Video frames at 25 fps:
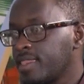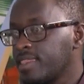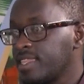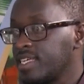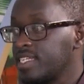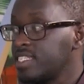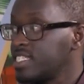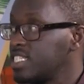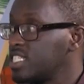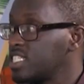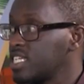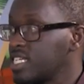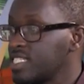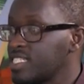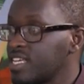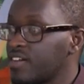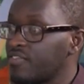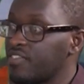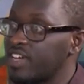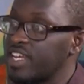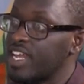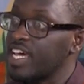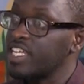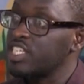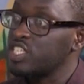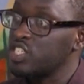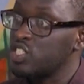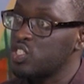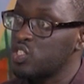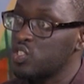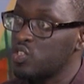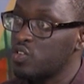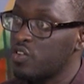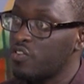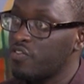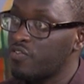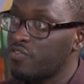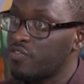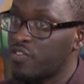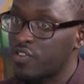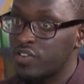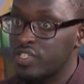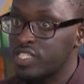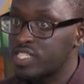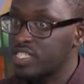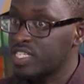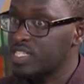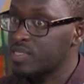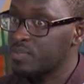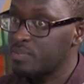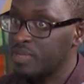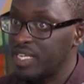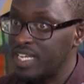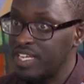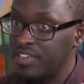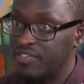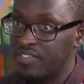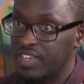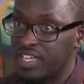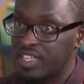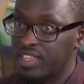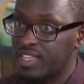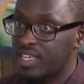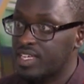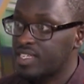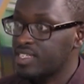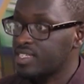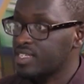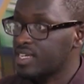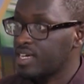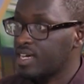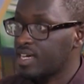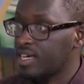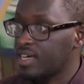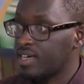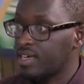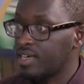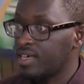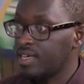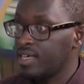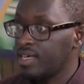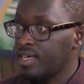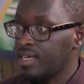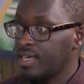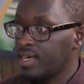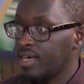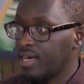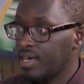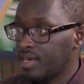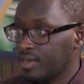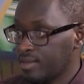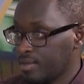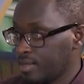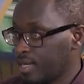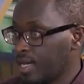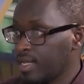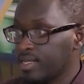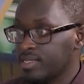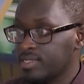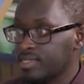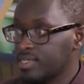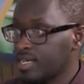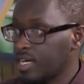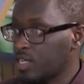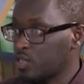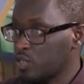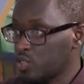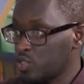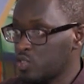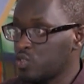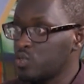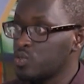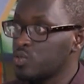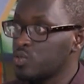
the teachers have an attitude of, for instance, believing that uh, girls cannot